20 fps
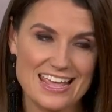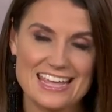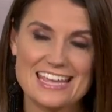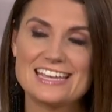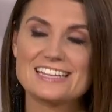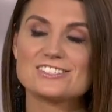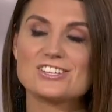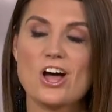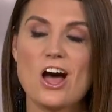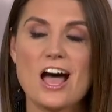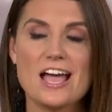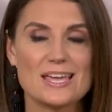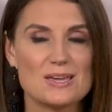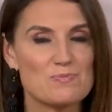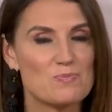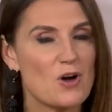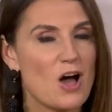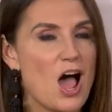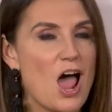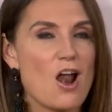He taught he
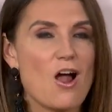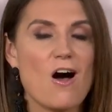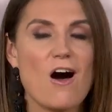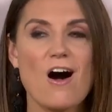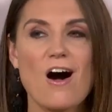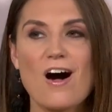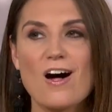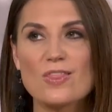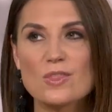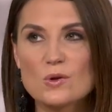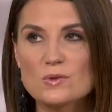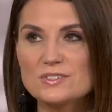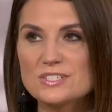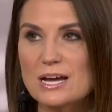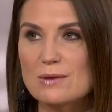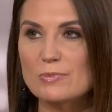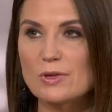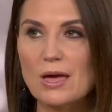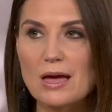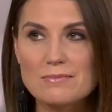bought all the
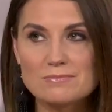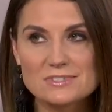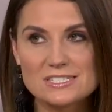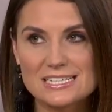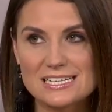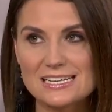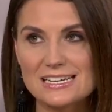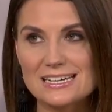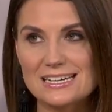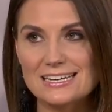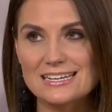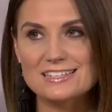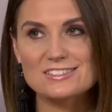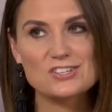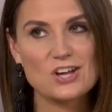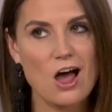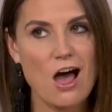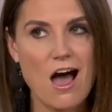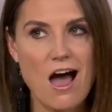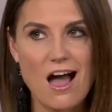WMD
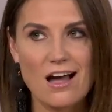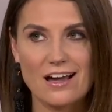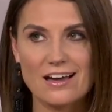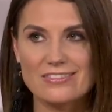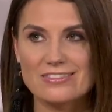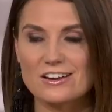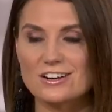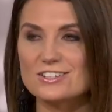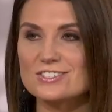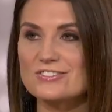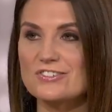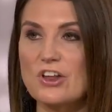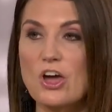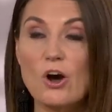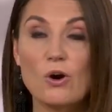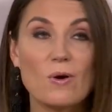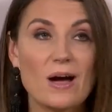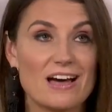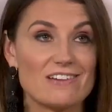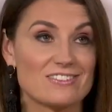talk. There's
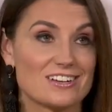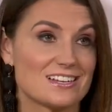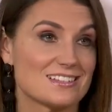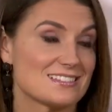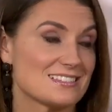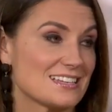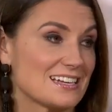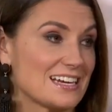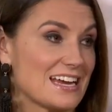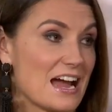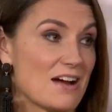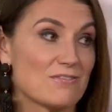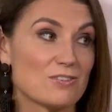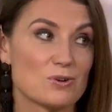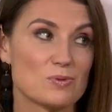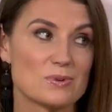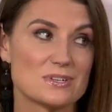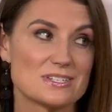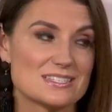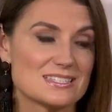no evidence that he
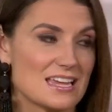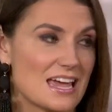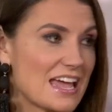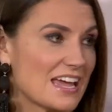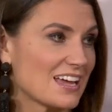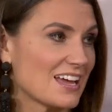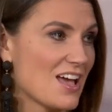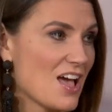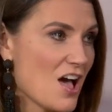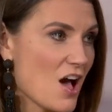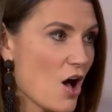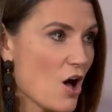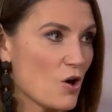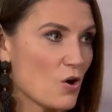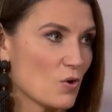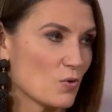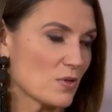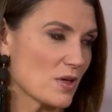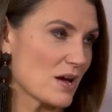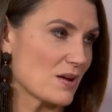ever was like,
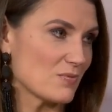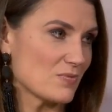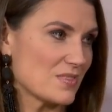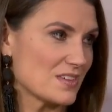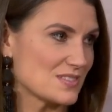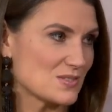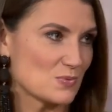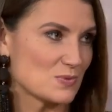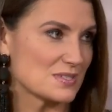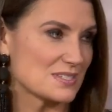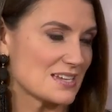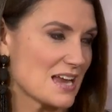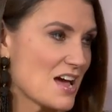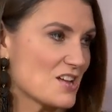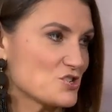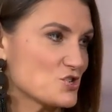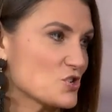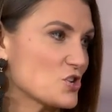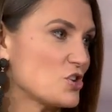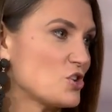"Oh, that this was
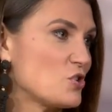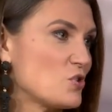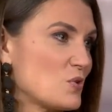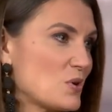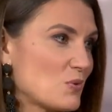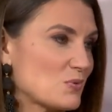not true.